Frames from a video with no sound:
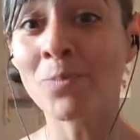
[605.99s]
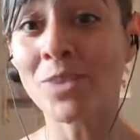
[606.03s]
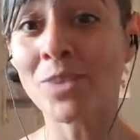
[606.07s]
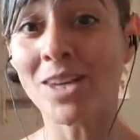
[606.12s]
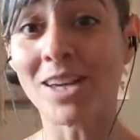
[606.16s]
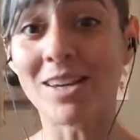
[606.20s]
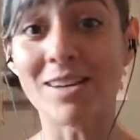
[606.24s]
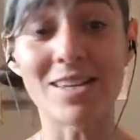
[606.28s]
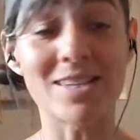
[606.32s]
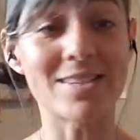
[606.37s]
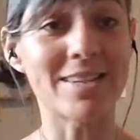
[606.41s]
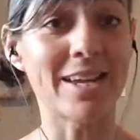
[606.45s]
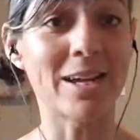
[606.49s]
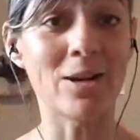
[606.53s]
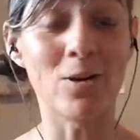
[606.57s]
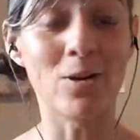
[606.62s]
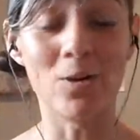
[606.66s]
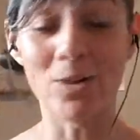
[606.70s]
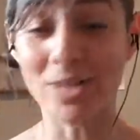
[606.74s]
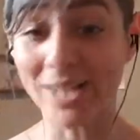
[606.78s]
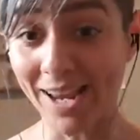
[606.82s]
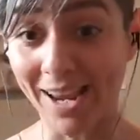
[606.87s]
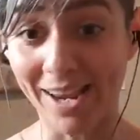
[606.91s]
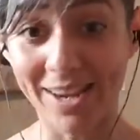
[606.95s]
And it's like,
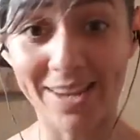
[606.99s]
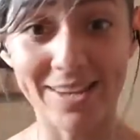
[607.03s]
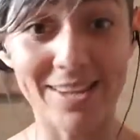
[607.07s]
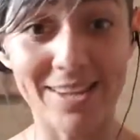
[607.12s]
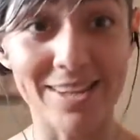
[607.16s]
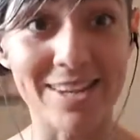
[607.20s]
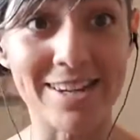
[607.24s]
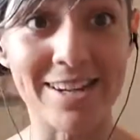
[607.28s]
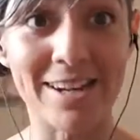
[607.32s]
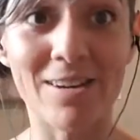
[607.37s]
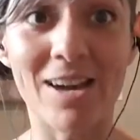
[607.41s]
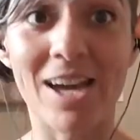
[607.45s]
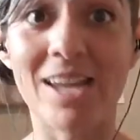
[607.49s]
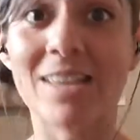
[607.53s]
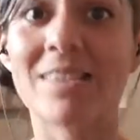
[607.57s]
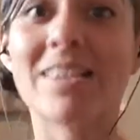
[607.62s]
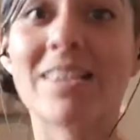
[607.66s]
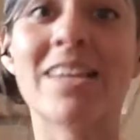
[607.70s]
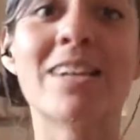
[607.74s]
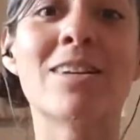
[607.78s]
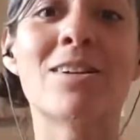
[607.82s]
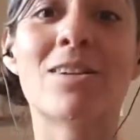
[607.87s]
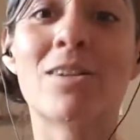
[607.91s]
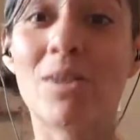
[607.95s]
okay, you know, I
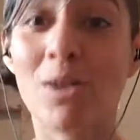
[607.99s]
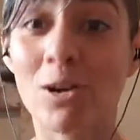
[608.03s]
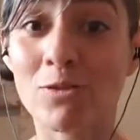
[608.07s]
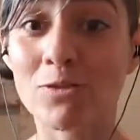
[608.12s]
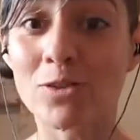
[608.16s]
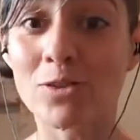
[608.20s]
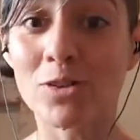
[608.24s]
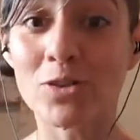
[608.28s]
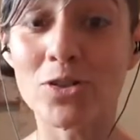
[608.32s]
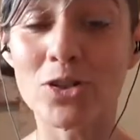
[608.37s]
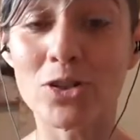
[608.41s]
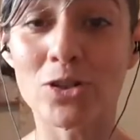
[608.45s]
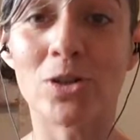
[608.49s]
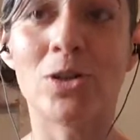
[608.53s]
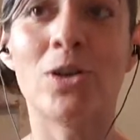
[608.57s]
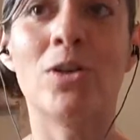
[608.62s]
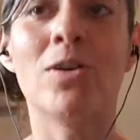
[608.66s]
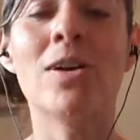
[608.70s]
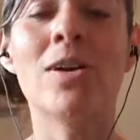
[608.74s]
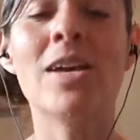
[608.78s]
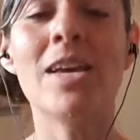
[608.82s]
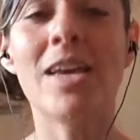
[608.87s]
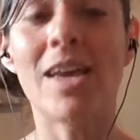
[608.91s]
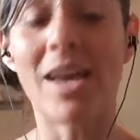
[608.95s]
let go of
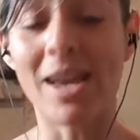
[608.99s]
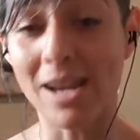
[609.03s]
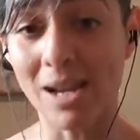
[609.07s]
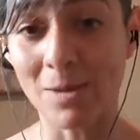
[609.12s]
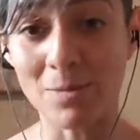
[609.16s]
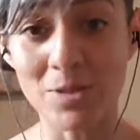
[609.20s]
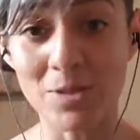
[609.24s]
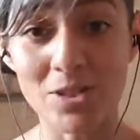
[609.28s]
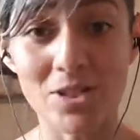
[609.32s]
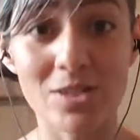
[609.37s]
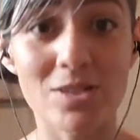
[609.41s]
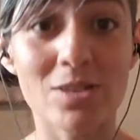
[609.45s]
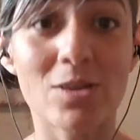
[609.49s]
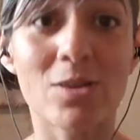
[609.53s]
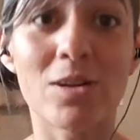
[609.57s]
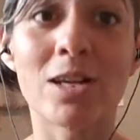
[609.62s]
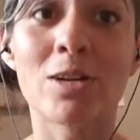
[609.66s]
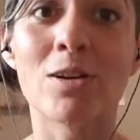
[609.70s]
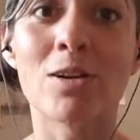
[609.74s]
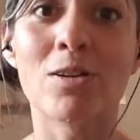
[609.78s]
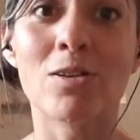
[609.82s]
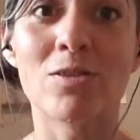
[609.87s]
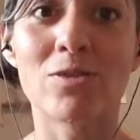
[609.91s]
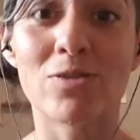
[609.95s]
control and I'm just gonna
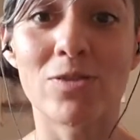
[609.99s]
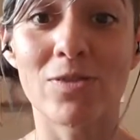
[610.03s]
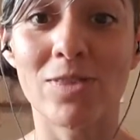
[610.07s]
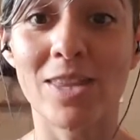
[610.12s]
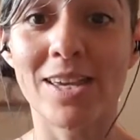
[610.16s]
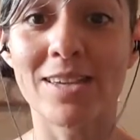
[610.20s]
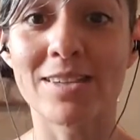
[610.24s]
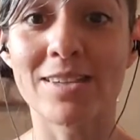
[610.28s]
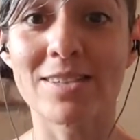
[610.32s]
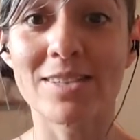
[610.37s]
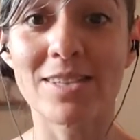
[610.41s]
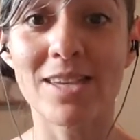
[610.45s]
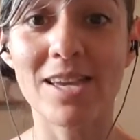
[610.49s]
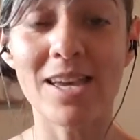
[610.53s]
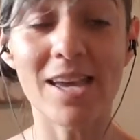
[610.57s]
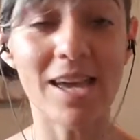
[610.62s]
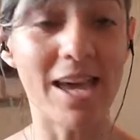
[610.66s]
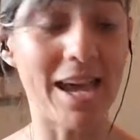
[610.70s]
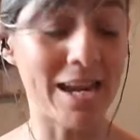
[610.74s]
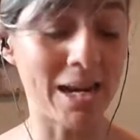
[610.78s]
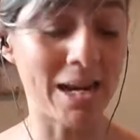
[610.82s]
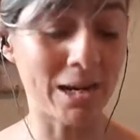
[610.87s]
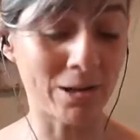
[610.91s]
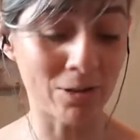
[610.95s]
go for this
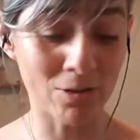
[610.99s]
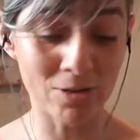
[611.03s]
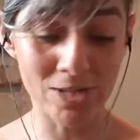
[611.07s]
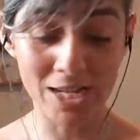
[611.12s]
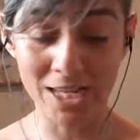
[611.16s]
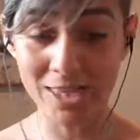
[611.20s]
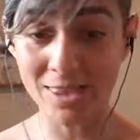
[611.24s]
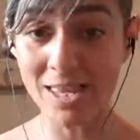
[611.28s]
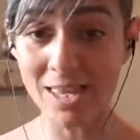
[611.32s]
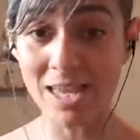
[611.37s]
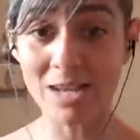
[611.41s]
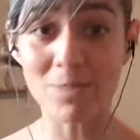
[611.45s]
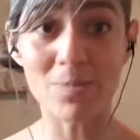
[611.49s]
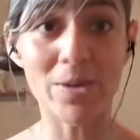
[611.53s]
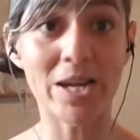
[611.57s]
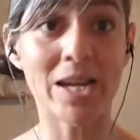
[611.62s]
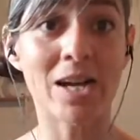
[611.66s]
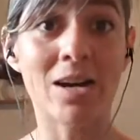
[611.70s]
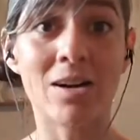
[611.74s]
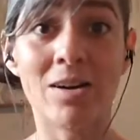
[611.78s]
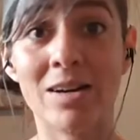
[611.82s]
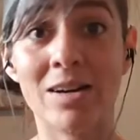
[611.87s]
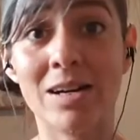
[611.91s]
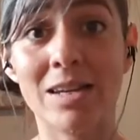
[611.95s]
and I'm gonna let my
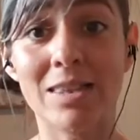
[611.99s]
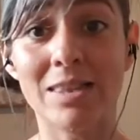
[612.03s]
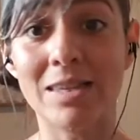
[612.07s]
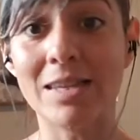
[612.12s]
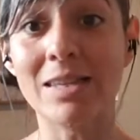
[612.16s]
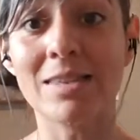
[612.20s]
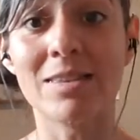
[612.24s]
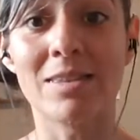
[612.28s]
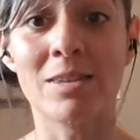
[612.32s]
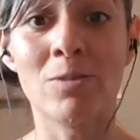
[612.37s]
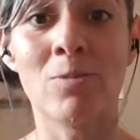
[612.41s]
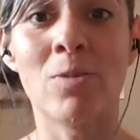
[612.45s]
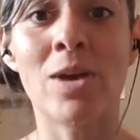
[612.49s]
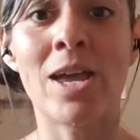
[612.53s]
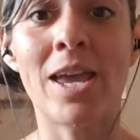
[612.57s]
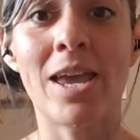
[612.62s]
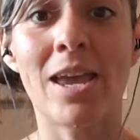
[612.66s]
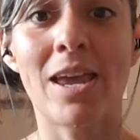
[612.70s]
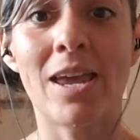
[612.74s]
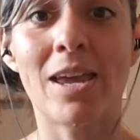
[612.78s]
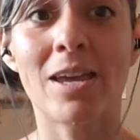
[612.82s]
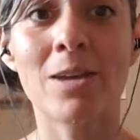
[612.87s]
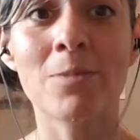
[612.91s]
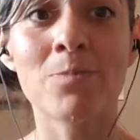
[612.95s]
heart lead the
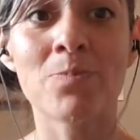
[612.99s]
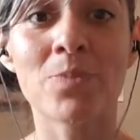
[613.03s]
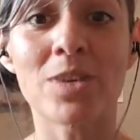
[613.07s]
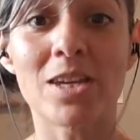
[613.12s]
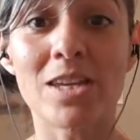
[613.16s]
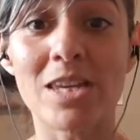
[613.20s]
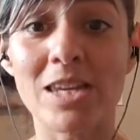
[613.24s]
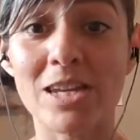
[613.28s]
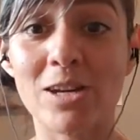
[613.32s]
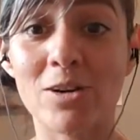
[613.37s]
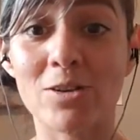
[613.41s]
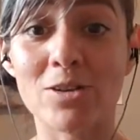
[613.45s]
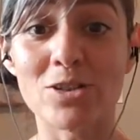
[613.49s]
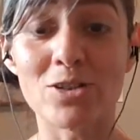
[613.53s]
way, you know?